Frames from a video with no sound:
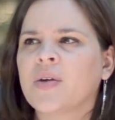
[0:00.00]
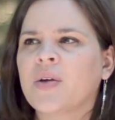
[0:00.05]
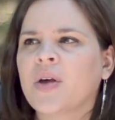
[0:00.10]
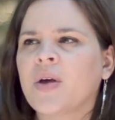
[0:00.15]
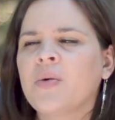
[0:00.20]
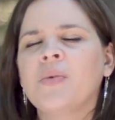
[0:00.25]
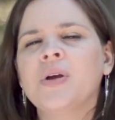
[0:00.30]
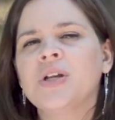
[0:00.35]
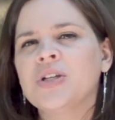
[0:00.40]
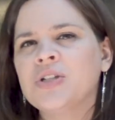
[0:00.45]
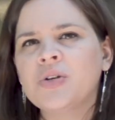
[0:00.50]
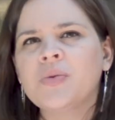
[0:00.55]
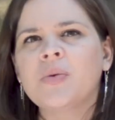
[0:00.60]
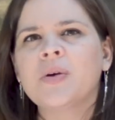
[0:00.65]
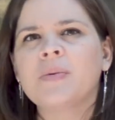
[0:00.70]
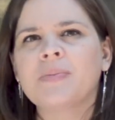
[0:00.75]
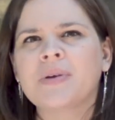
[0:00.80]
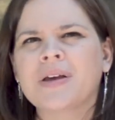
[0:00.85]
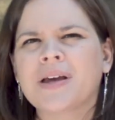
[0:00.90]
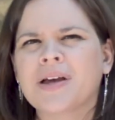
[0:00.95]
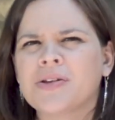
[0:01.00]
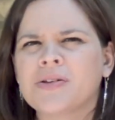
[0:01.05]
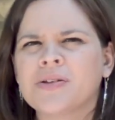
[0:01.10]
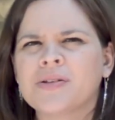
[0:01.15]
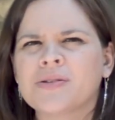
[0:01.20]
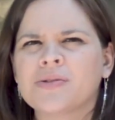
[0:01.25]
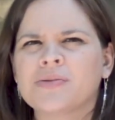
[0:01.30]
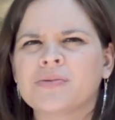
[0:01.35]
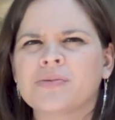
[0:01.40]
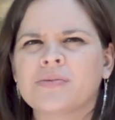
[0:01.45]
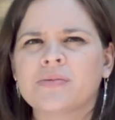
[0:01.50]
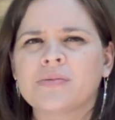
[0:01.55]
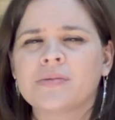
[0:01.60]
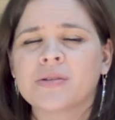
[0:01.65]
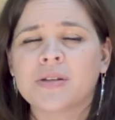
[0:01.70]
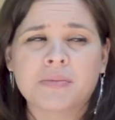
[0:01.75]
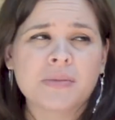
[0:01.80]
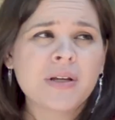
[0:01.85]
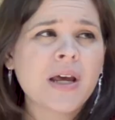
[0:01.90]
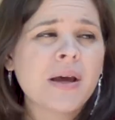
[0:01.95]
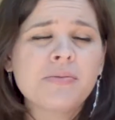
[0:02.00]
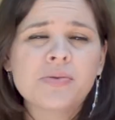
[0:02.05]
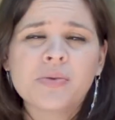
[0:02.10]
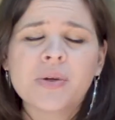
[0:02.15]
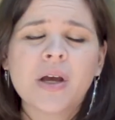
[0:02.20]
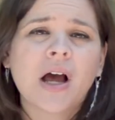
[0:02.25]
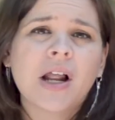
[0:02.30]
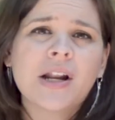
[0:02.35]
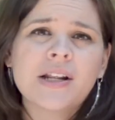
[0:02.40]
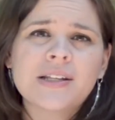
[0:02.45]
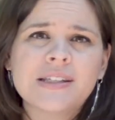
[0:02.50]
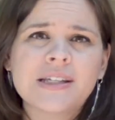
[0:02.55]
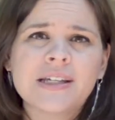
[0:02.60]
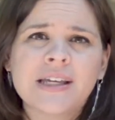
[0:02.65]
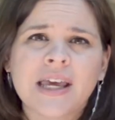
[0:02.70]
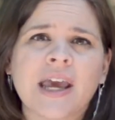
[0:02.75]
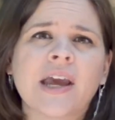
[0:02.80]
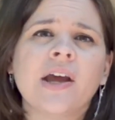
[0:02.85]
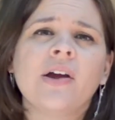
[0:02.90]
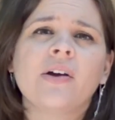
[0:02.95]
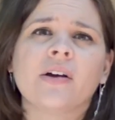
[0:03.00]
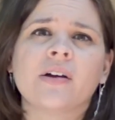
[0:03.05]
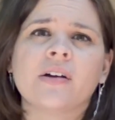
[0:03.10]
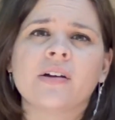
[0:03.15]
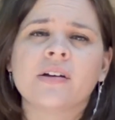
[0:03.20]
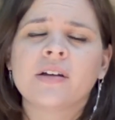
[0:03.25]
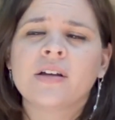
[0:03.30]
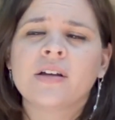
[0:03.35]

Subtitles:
And we do it because sometimes we honestly care.